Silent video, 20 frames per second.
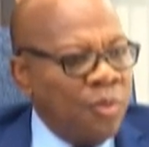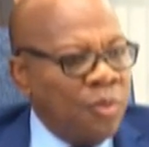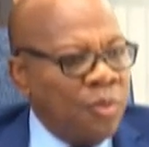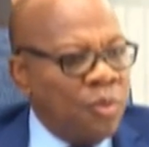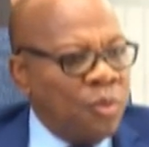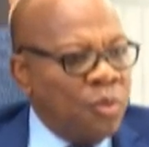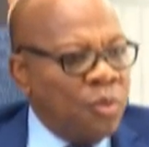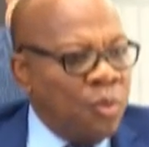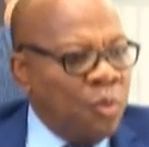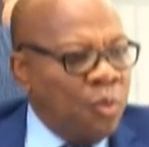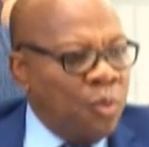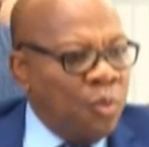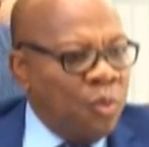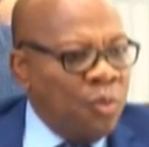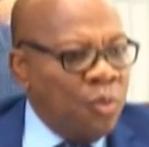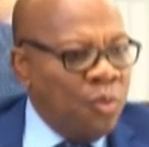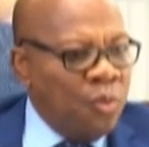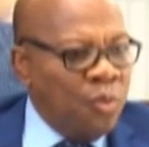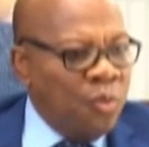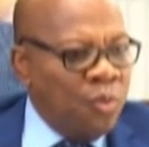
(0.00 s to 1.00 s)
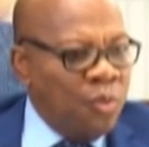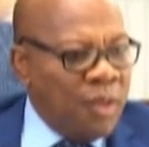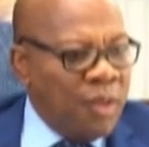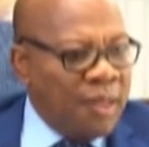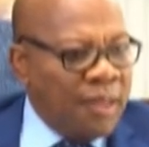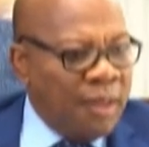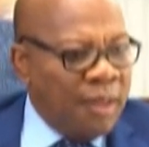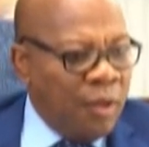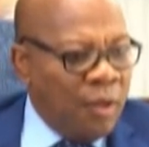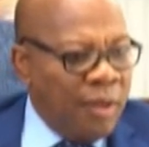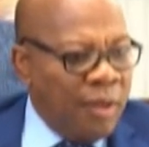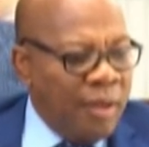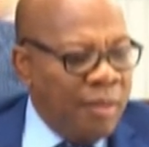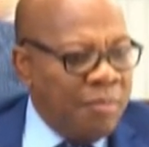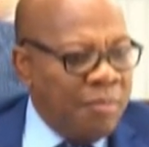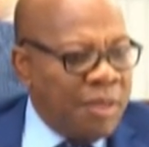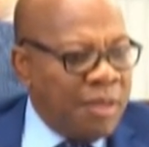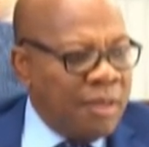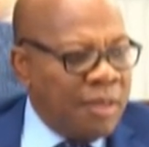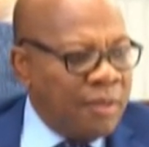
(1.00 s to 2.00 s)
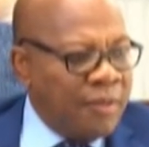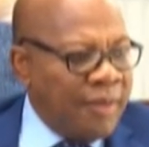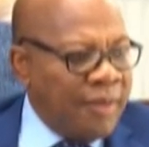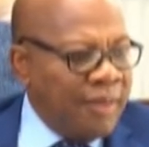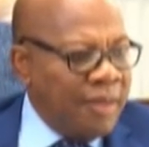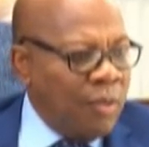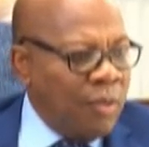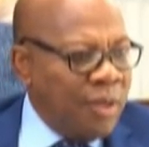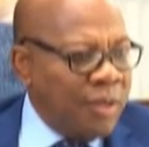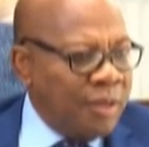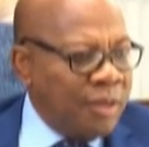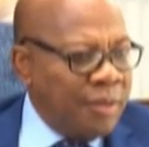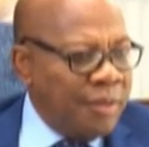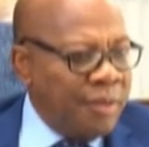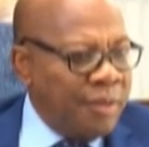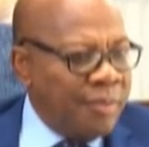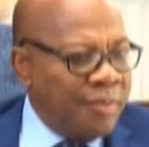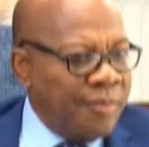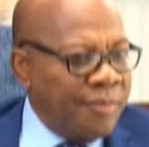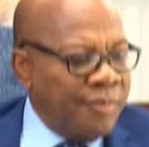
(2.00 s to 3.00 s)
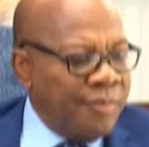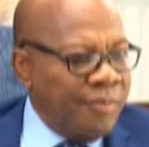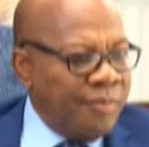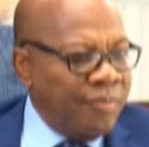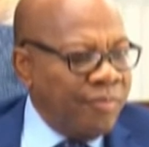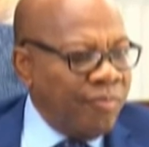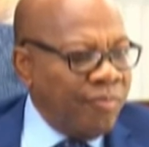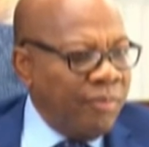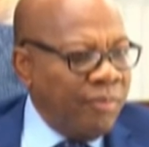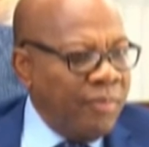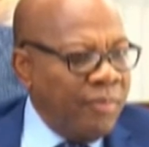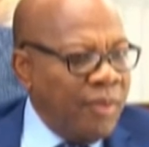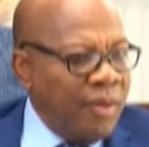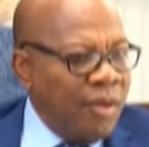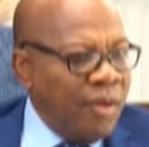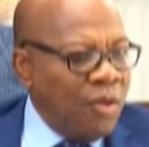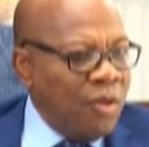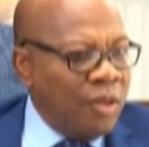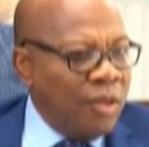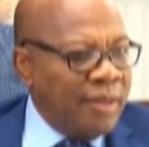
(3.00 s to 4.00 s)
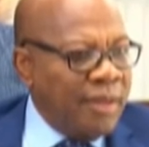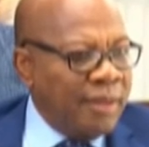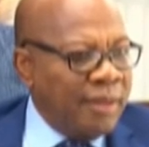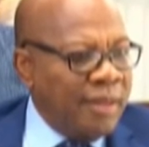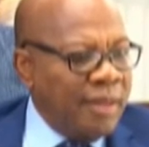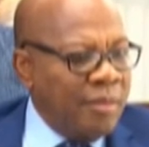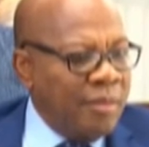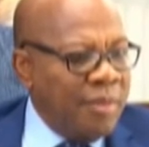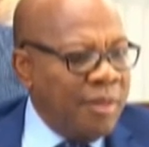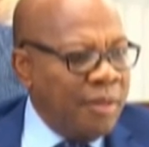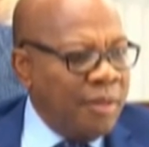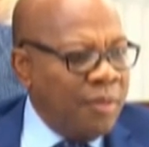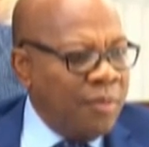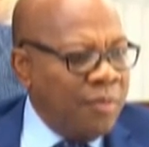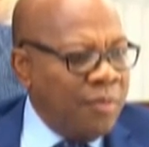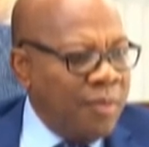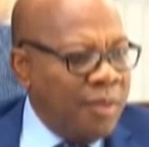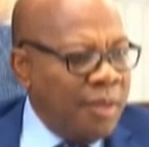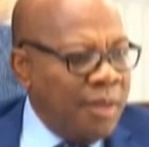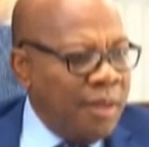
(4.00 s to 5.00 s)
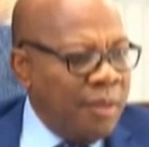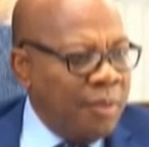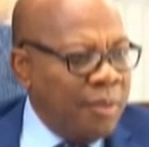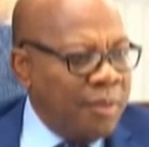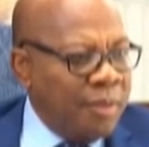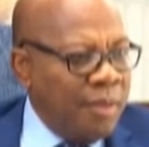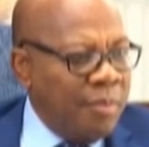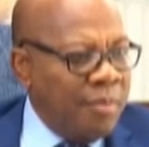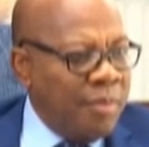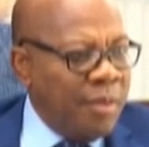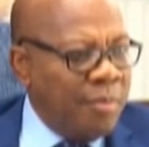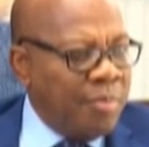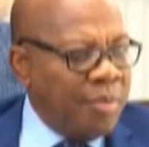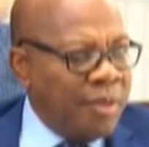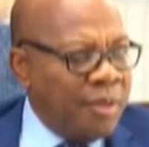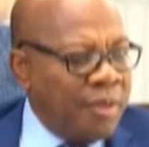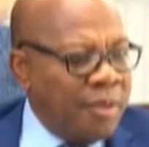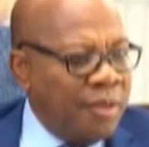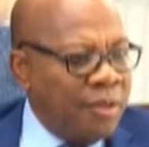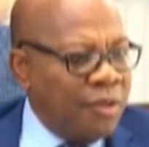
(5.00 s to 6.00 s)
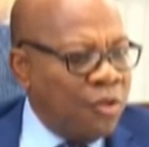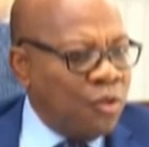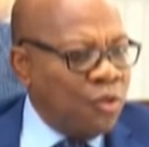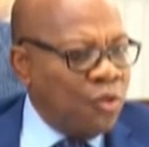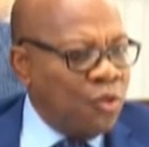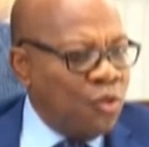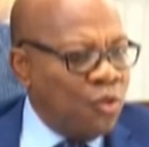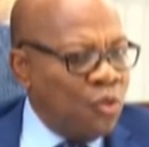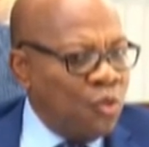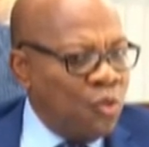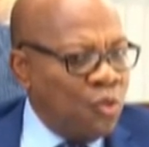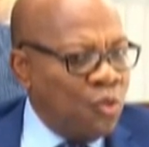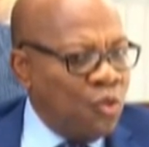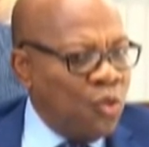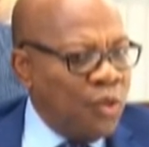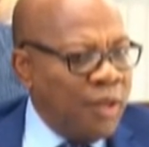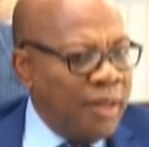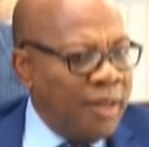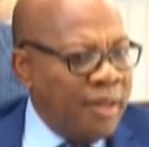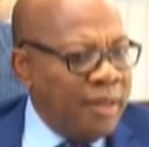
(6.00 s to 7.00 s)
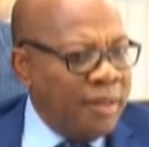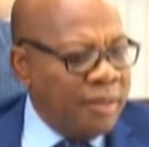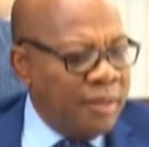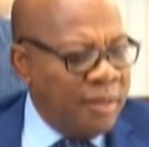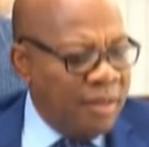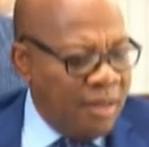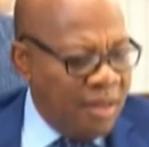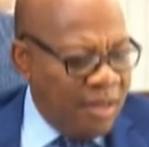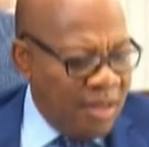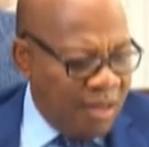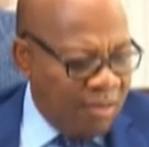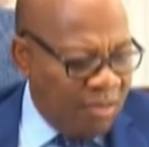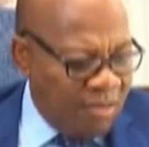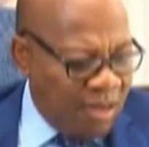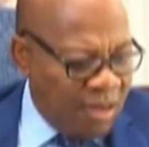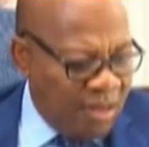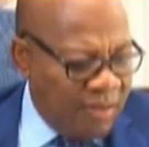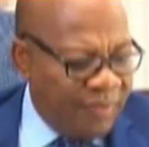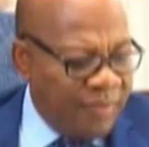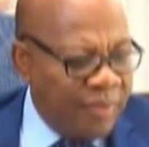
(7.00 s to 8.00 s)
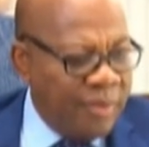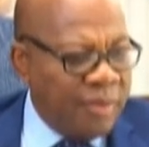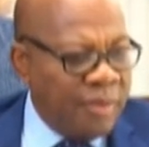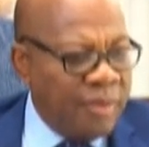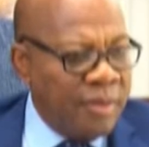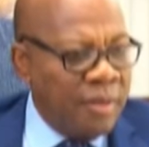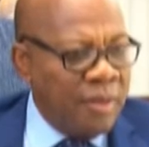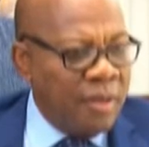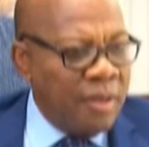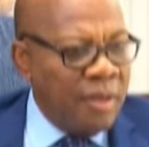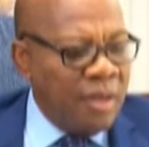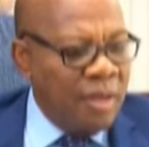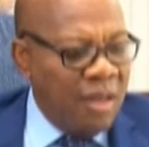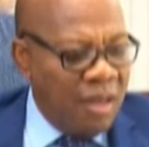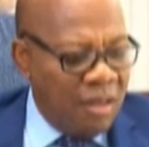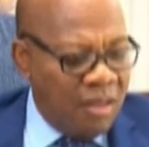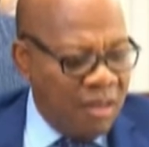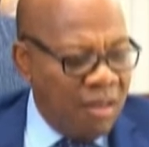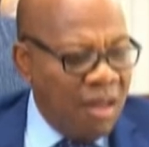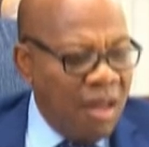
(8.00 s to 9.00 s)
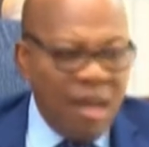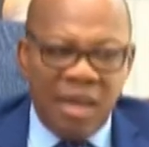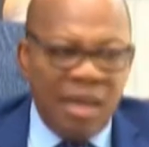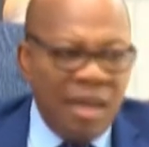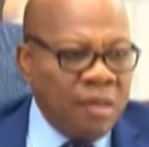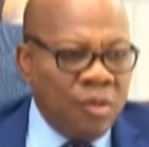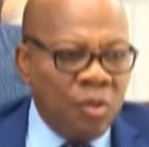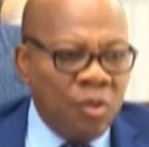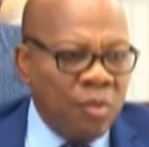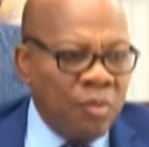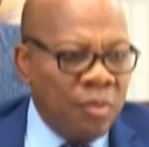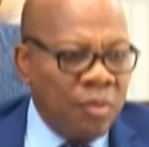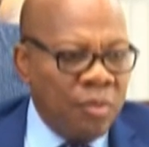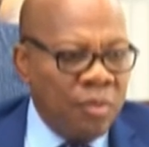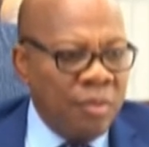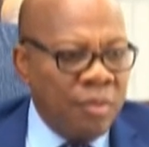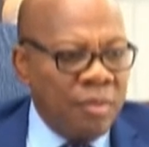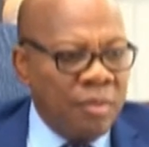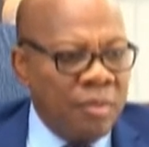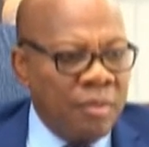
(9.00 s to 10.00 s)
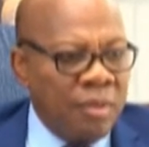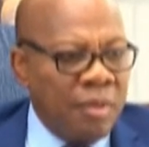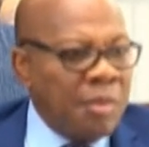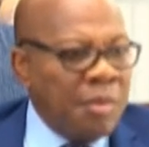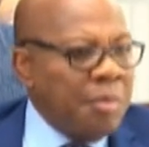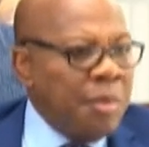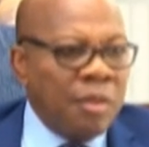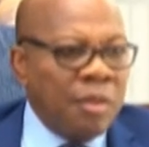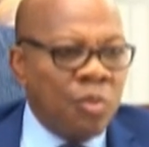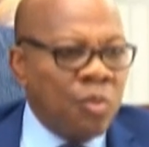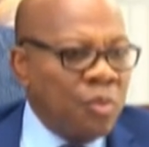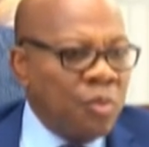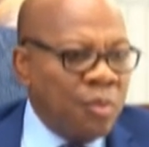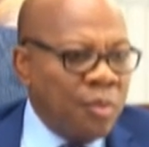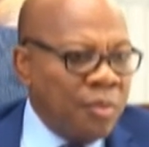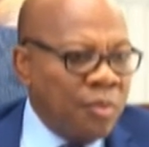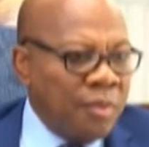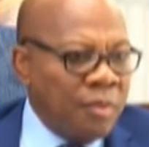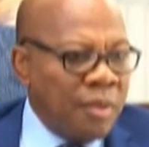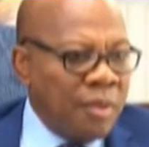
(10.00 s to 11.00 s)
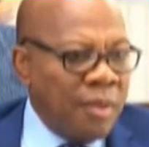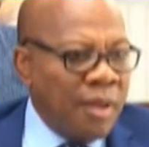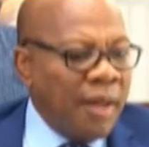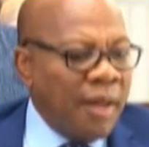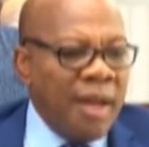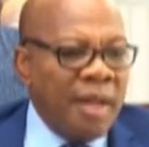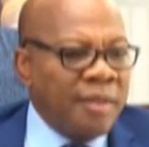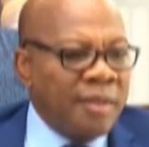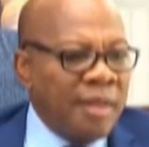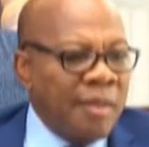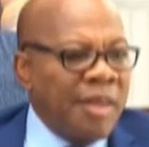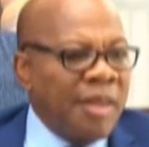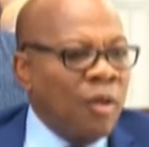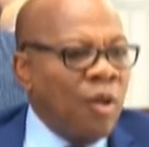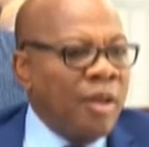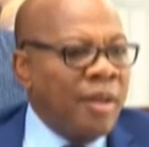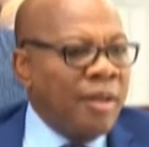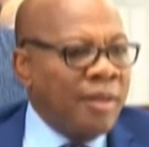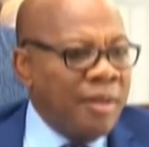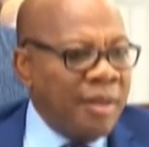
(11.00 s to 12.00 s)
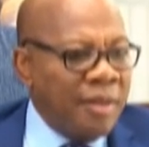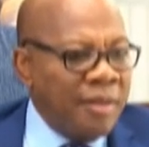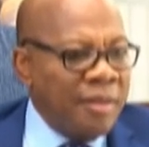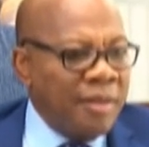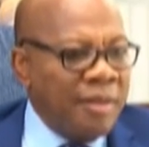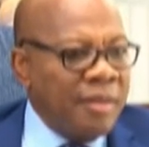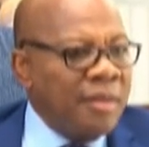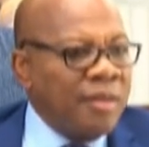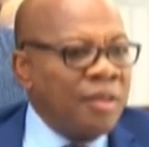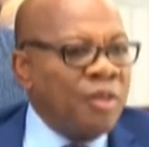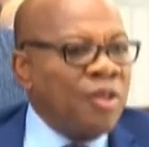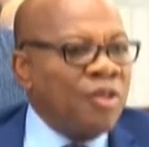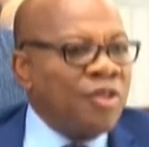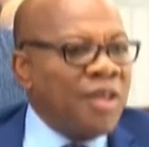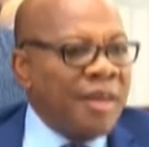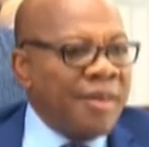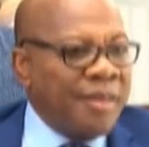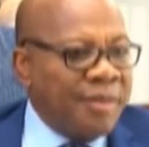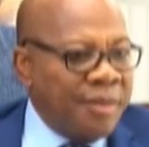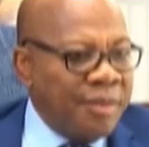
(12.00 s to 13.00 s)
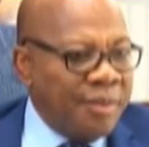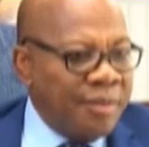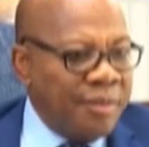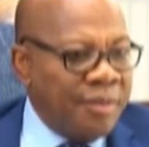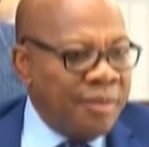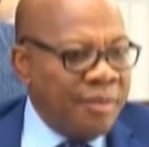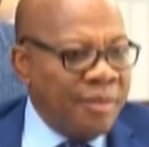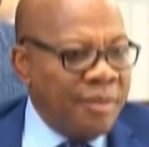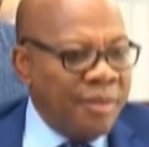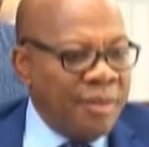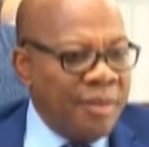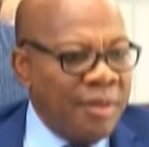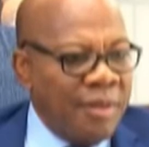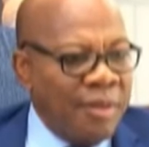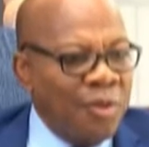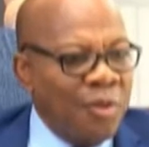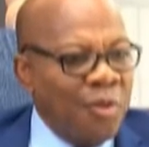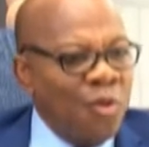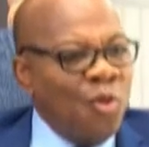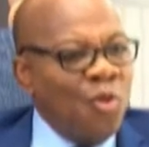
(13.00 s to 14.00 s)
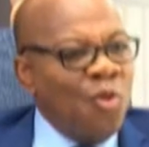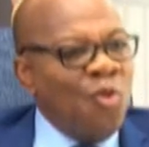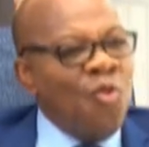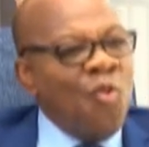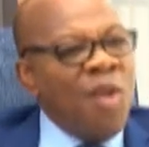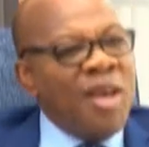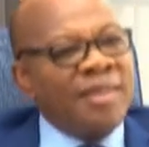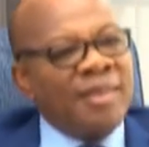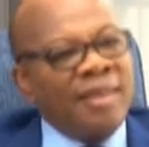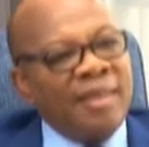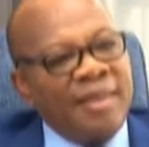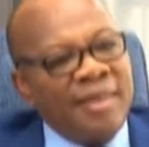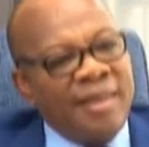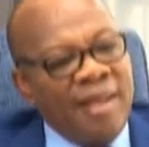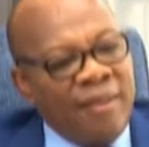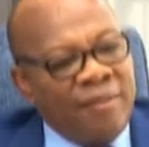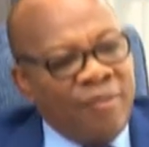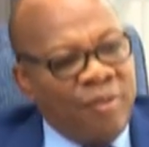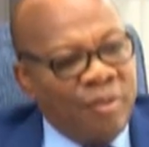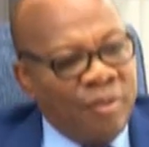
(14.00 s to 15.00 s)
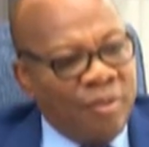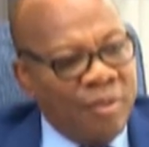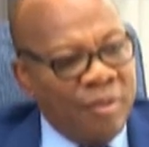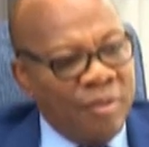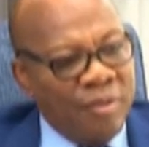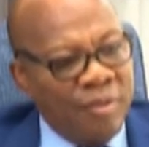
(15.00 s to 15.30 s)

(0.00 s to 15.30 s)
So get a lawyer. Mrs. Farida Waziri contacted me when I was NBA president to do a case, and I looked at the fees. I said, I can't. Oh. Let me be honest with you. I can't. I'm a lawyer. It's not charity. Mm. Where is the legal fund?